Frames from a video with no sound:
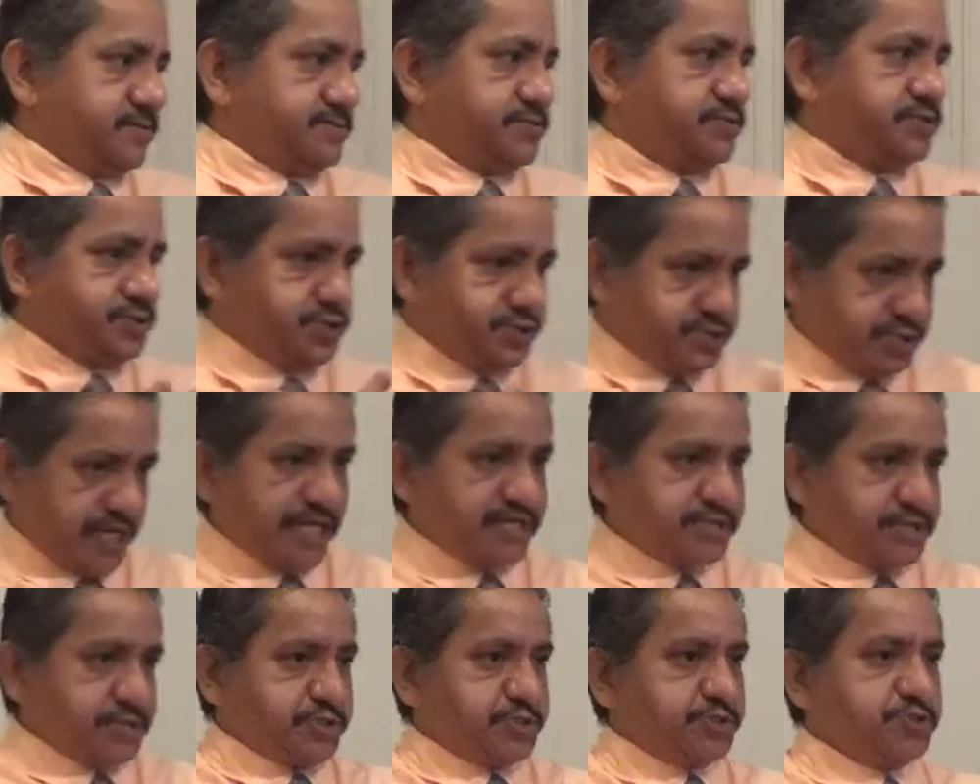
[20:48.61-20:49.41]
to
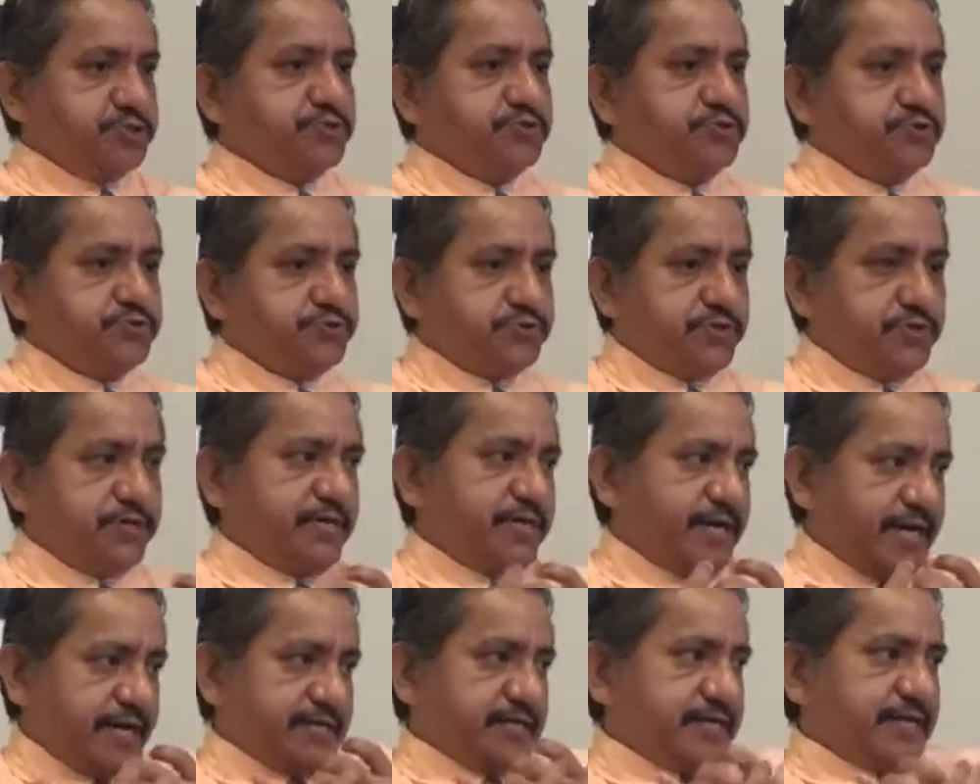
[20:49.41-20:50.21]
say the
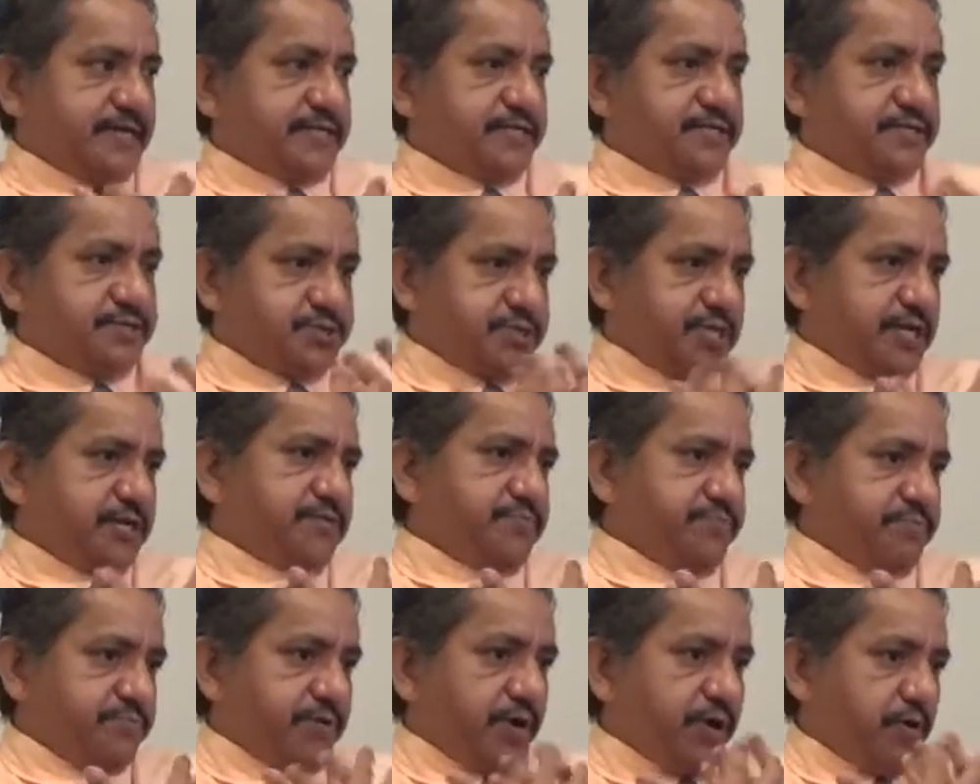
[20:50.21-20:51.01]
truth and, and
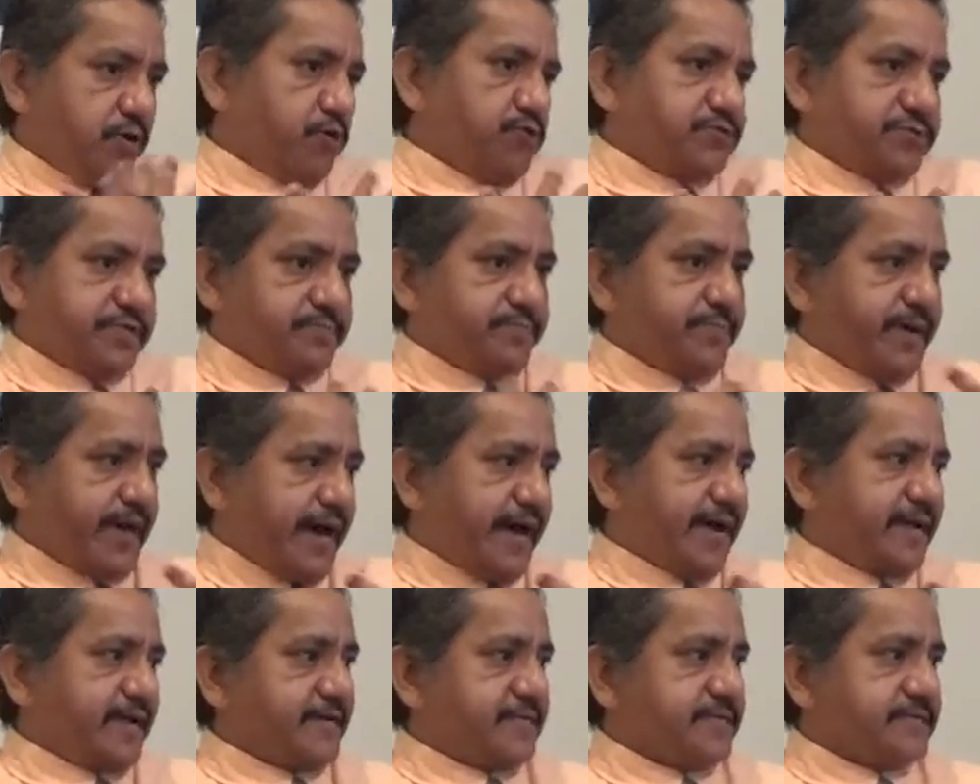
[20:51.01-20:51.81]
instead hold it
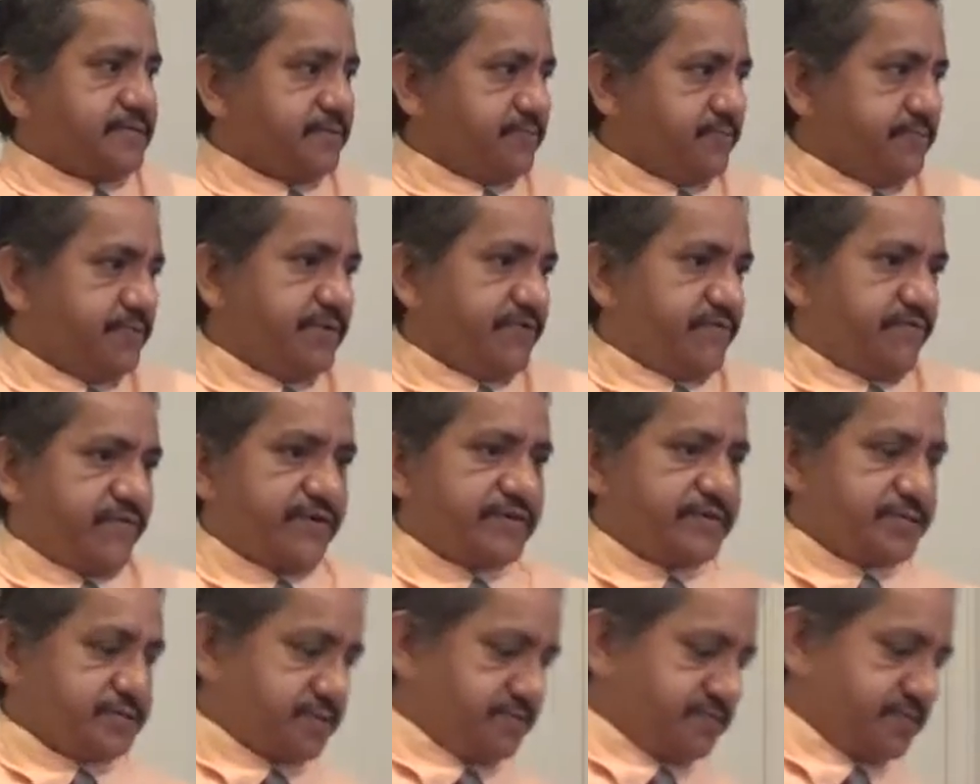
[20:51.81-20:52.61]
back and be
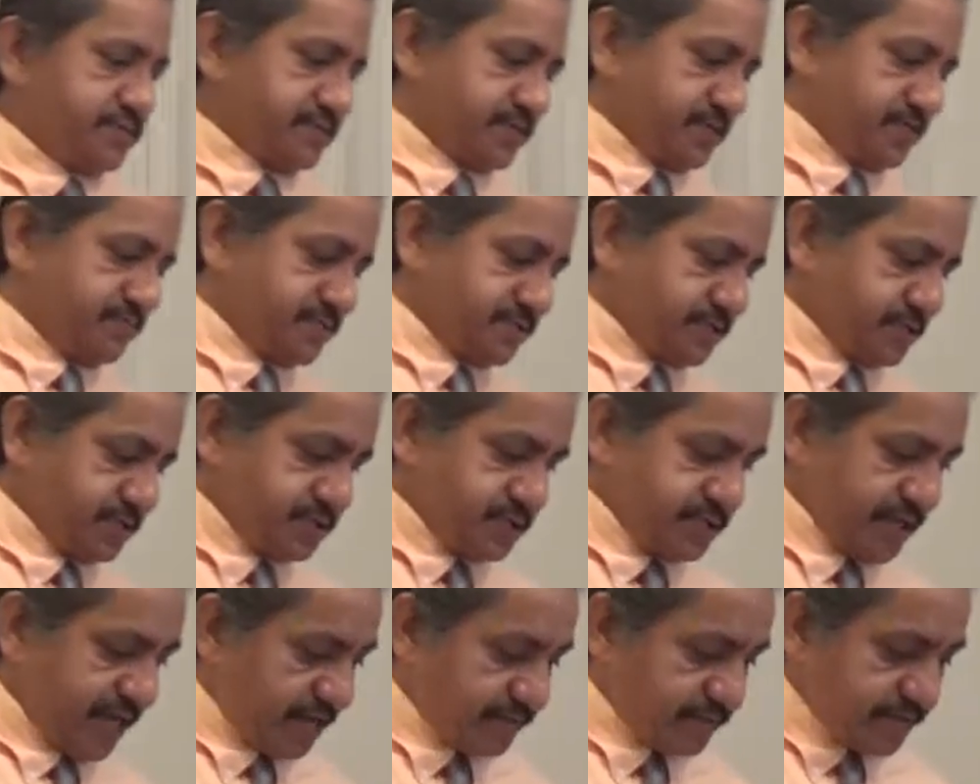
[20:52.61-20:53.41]
afraid that somebody's going to
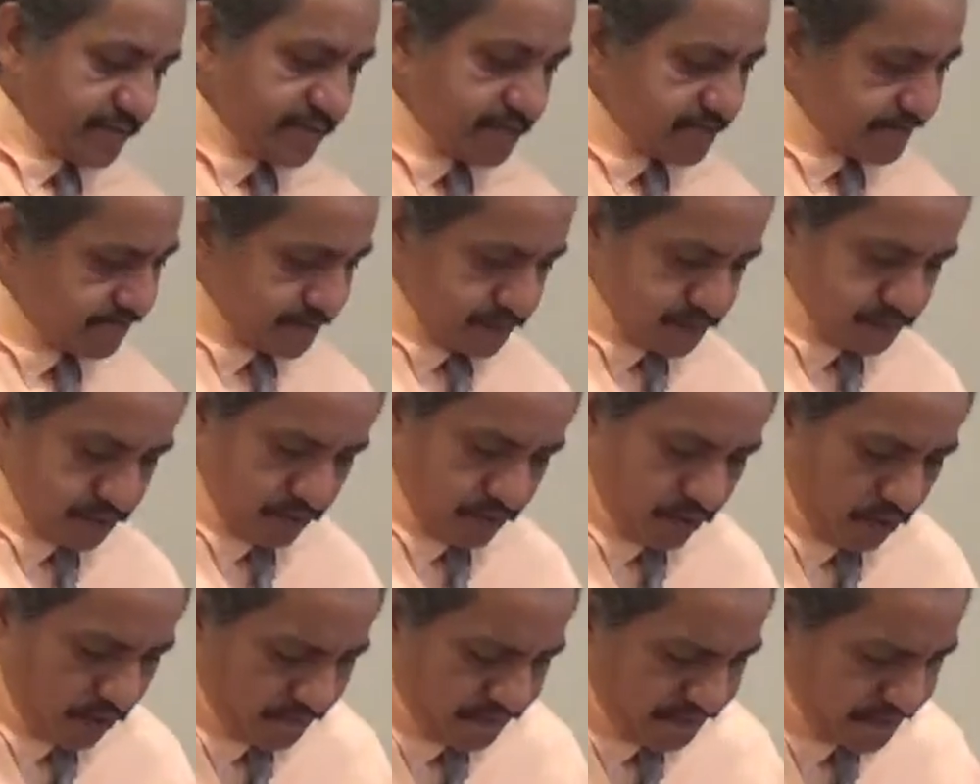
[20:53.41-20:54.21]
misunderstand me.
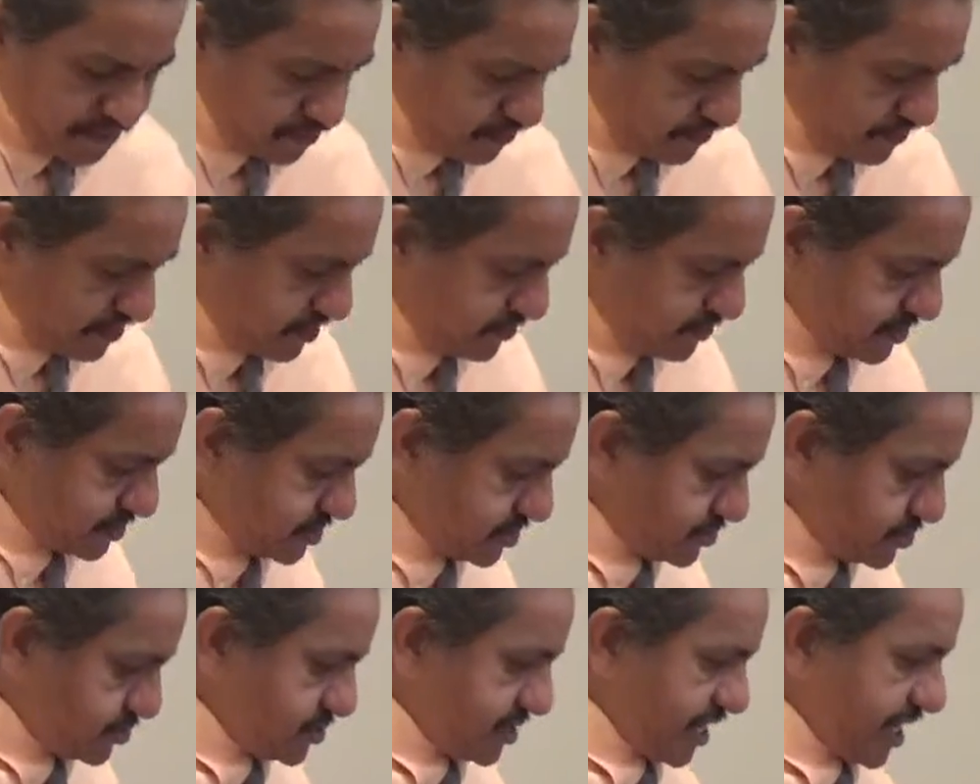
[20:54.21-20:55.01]
So hopefully nobody
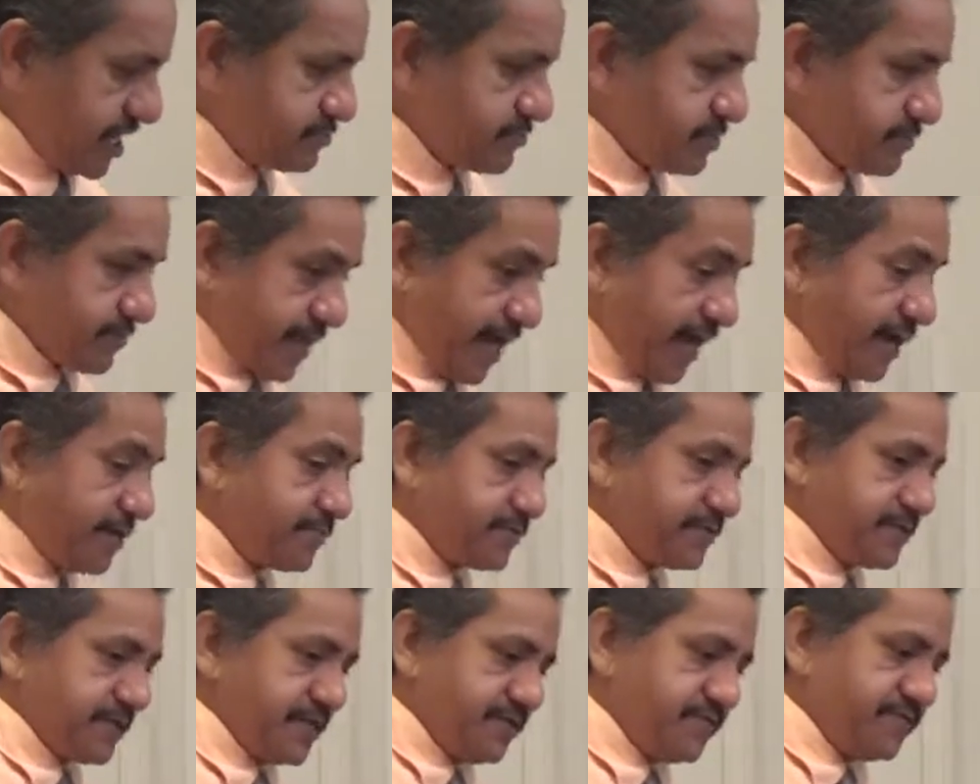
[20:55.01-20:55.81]
misunderstands misunderstand me, but
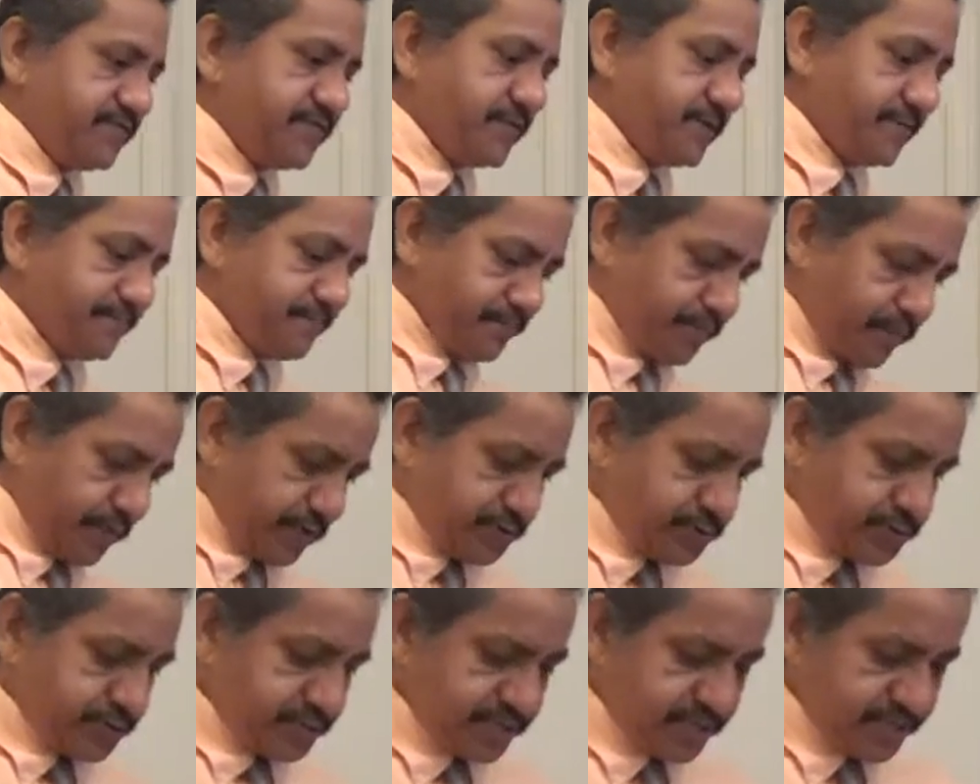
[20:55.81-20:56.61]
I believe
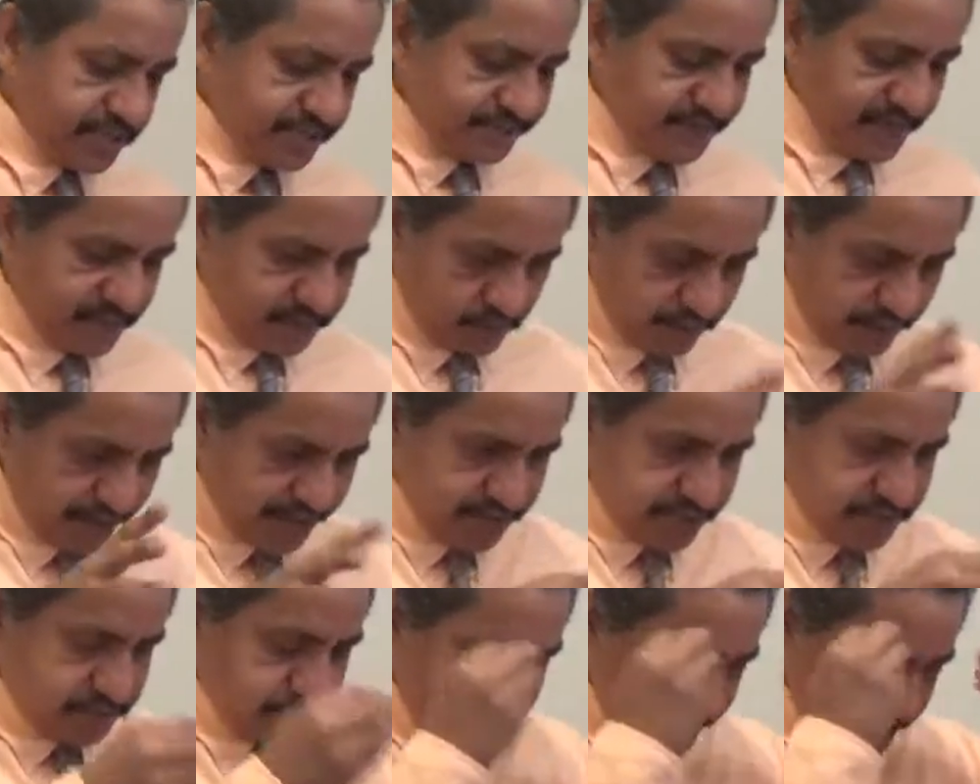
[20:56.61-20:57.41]
personally that the way
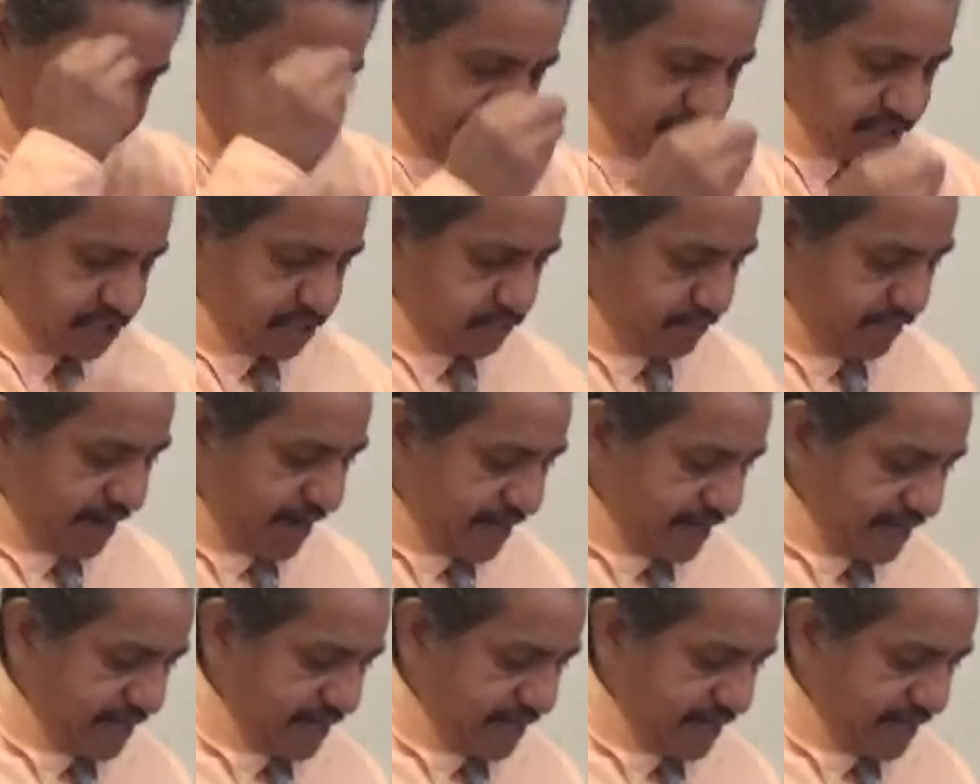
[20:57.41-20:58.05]
this makes sense in my